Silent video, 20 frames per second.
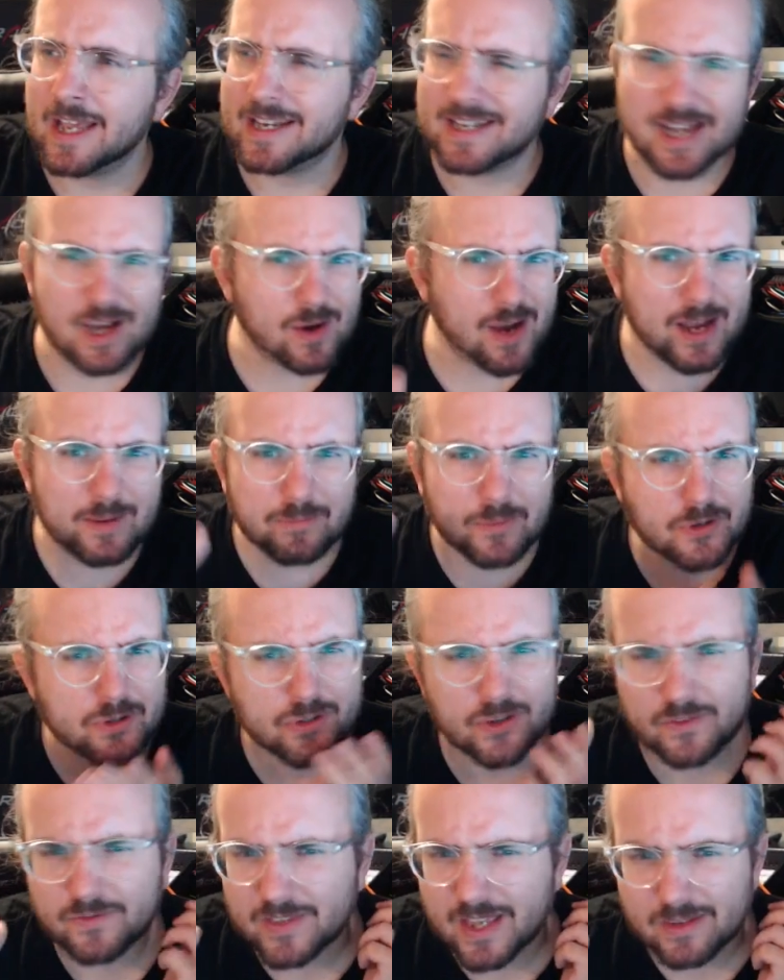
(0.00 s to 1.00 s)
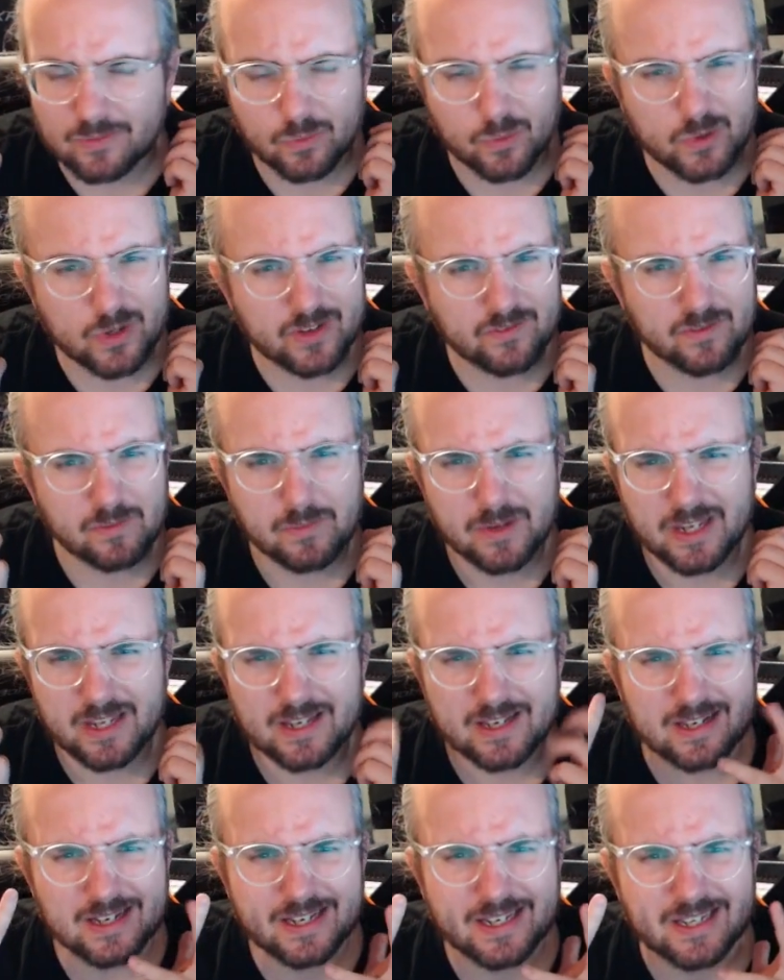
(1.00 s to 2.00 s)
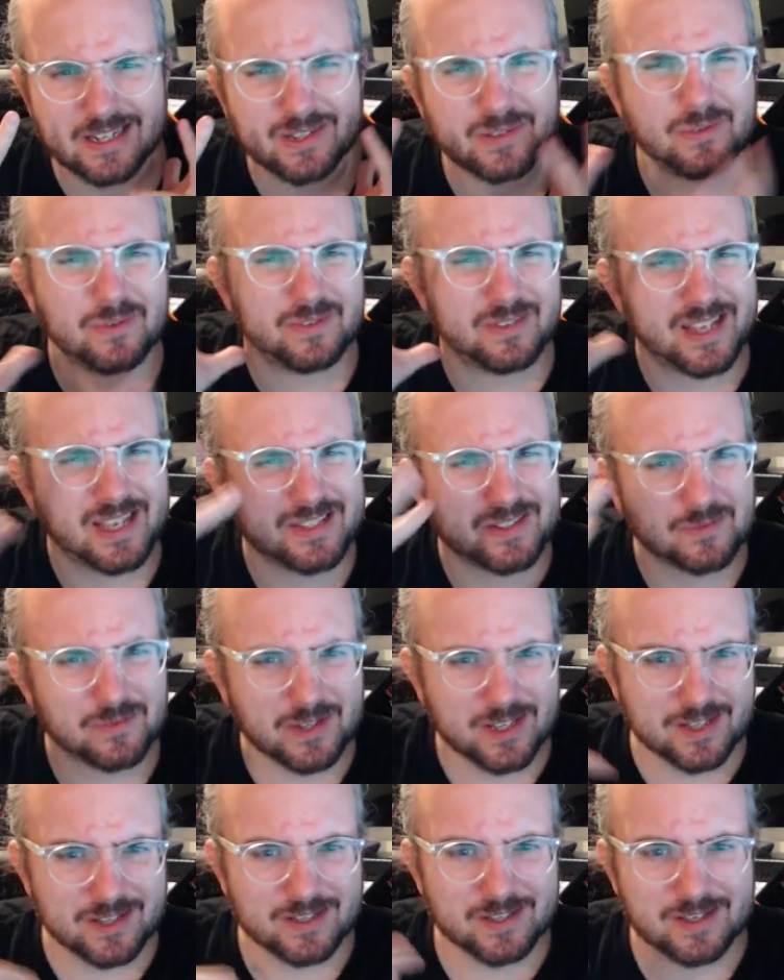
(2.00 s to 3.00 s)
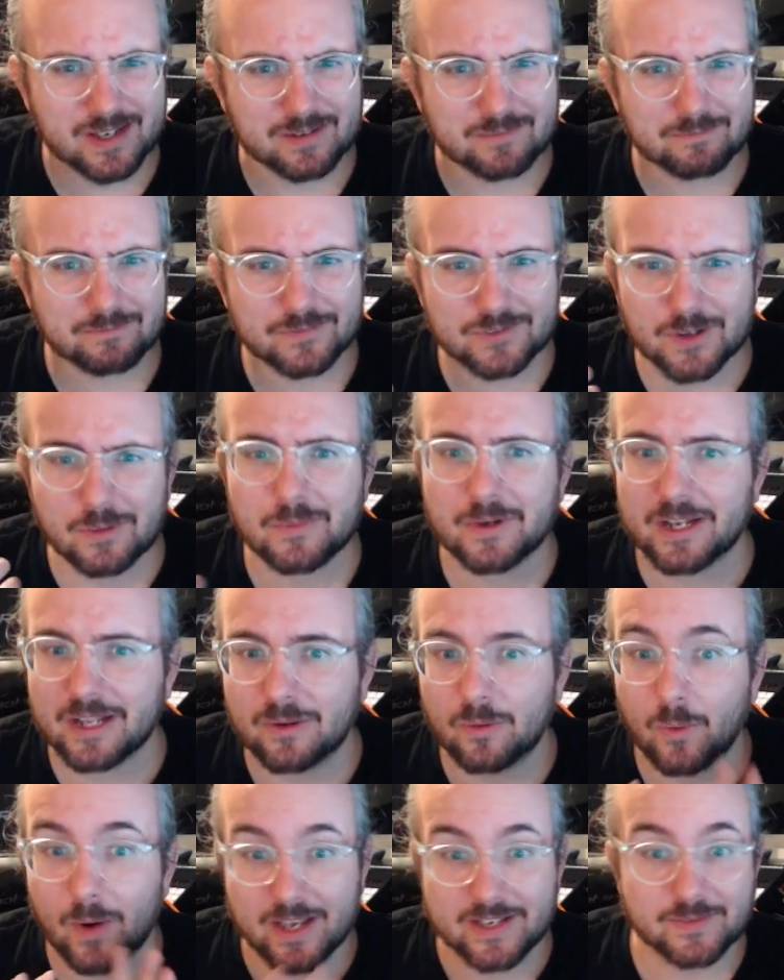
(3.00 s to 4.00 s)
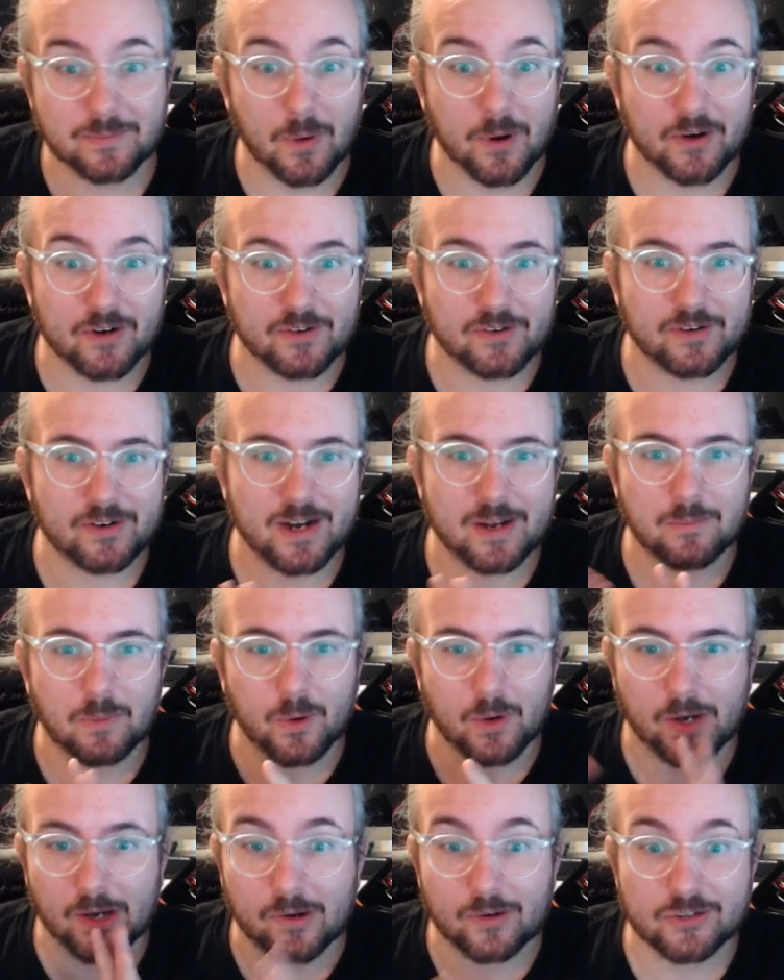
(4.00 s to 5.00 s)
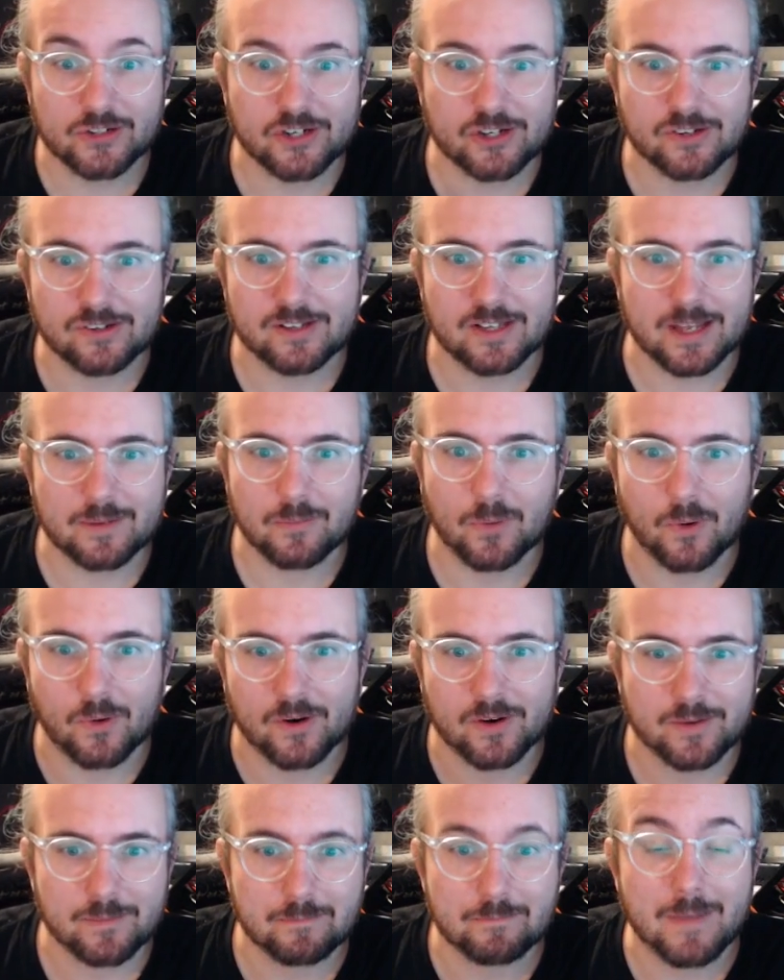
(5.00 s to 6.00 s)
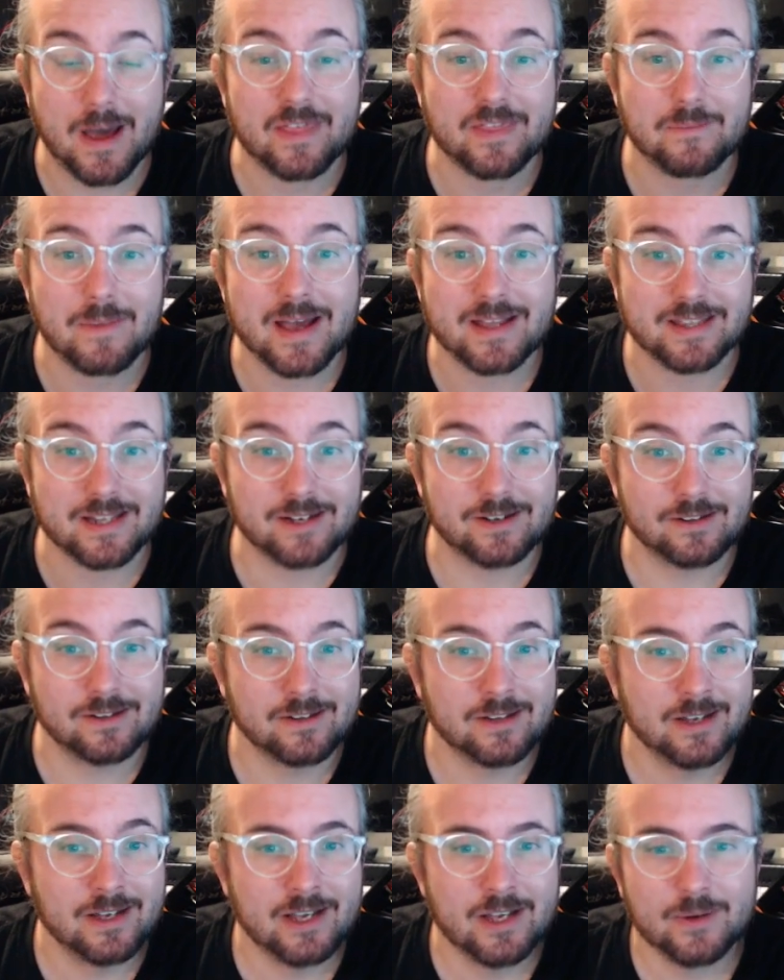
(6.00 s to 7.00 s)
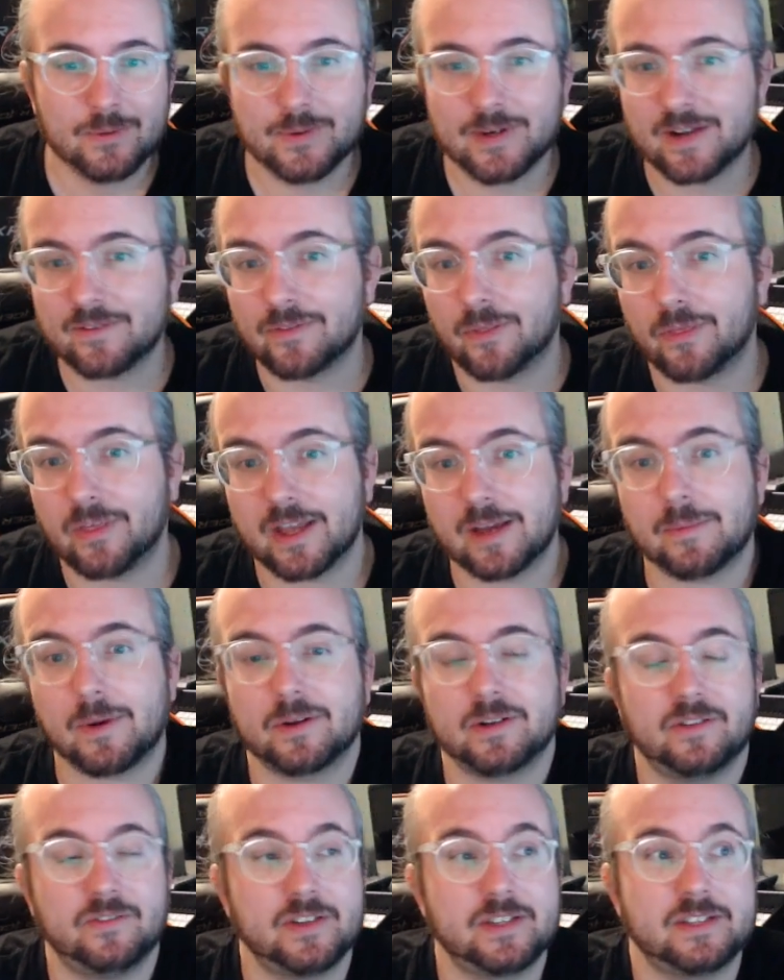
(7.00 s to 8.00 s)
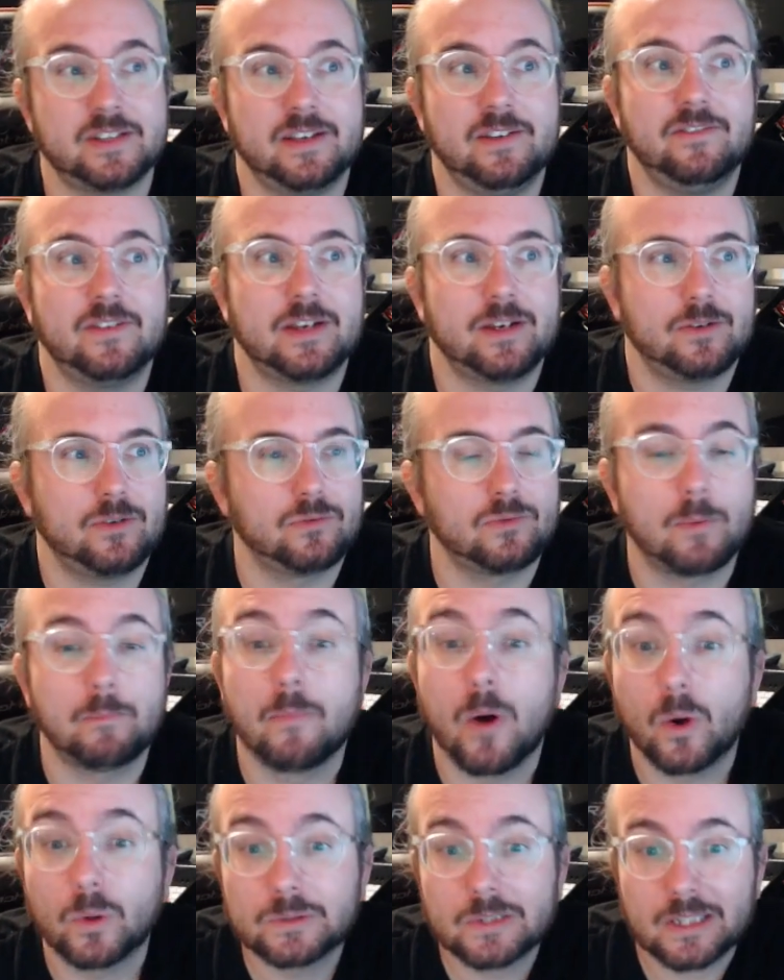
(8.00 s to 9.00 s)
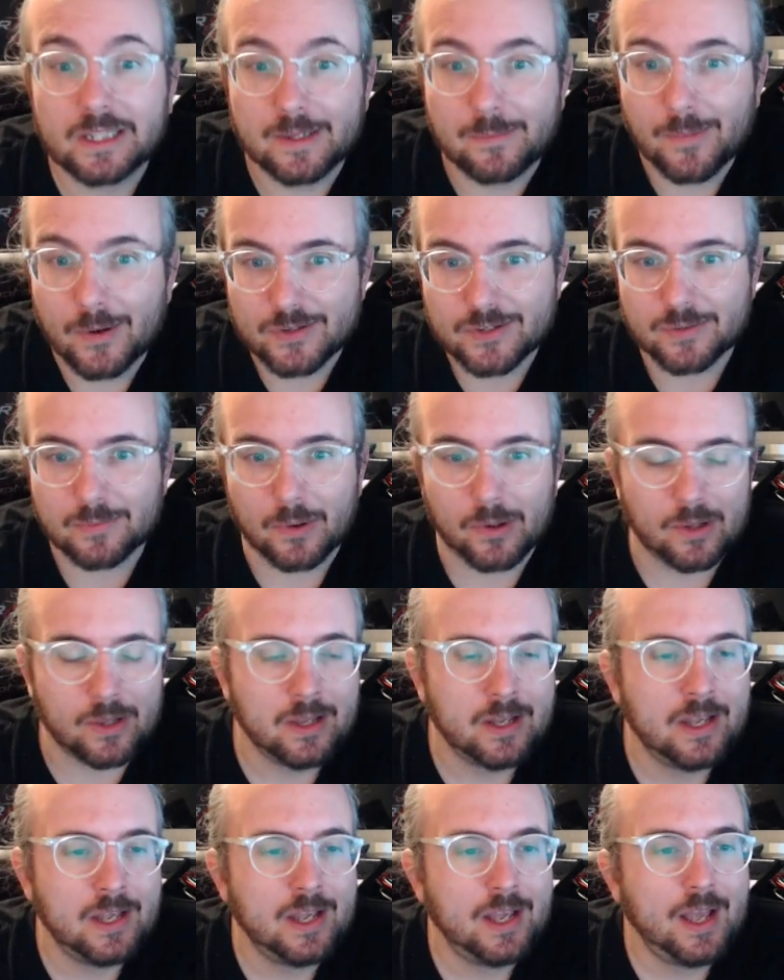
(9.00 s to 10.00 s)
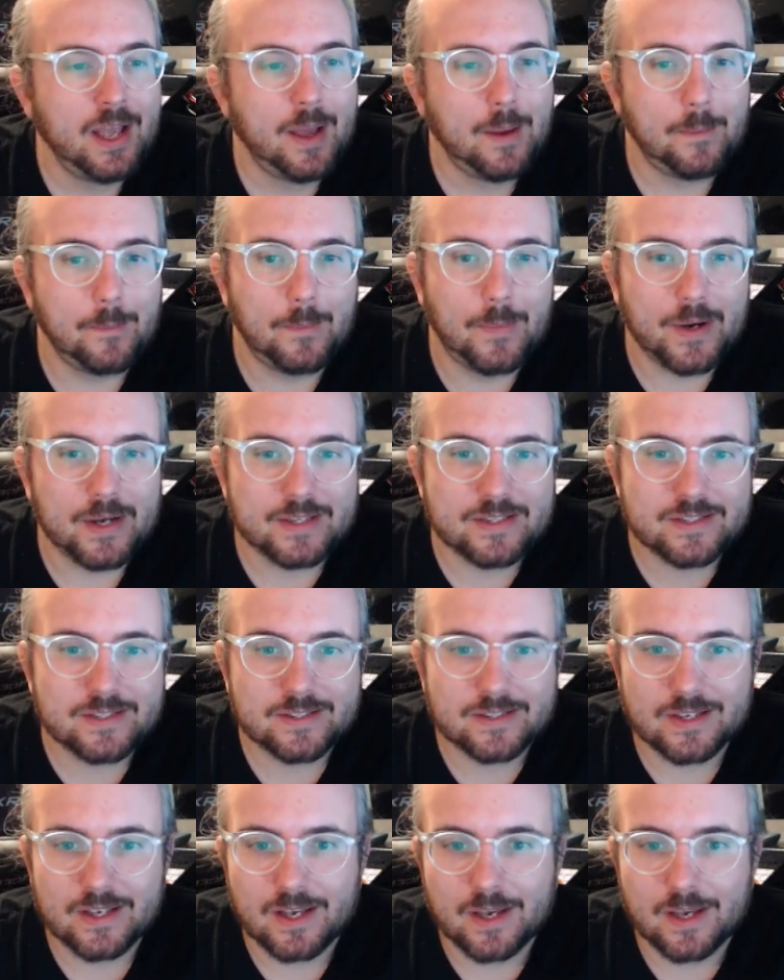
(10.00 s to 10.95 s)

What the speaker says: Now, I'm not sure if that would even be, you know, that's something somebody way smarter and more logical and more mathematical would have to think about if it's even remotely possible. But